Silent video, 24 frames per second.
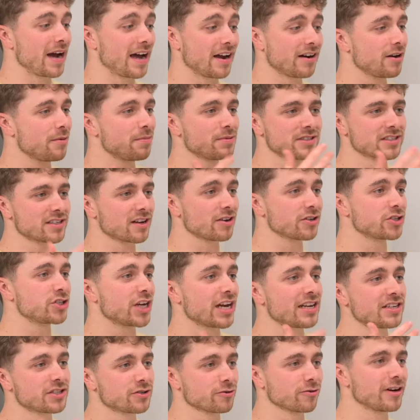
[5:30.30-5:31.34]
hand up and start
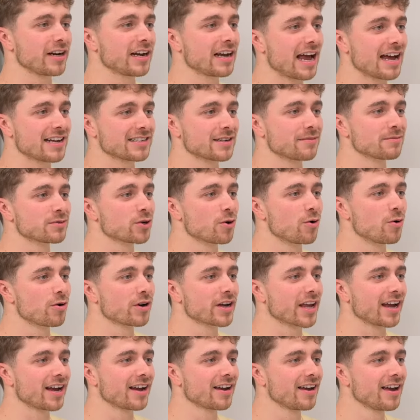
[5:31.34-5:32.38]
gesturing oh. as I'm oh.
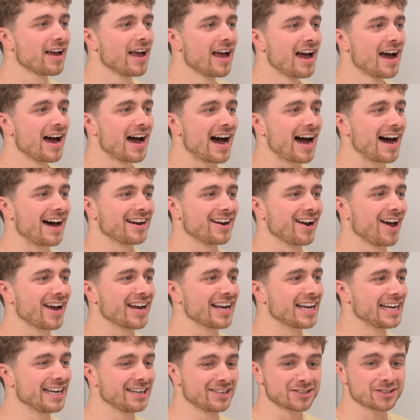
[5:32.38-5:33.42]
talking, and
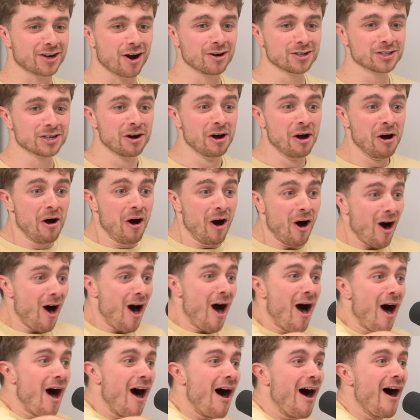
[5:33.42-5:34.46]
like he just goes,
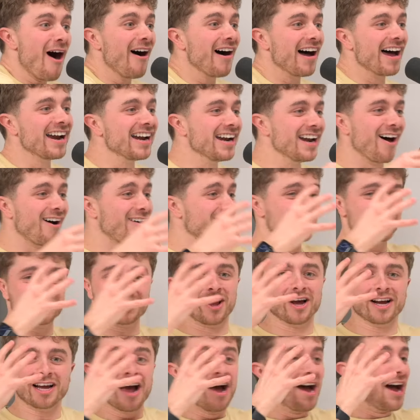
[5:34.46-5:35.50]
oh, and I was
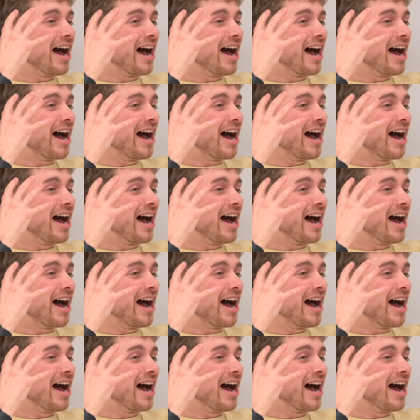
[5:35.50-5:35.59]
like.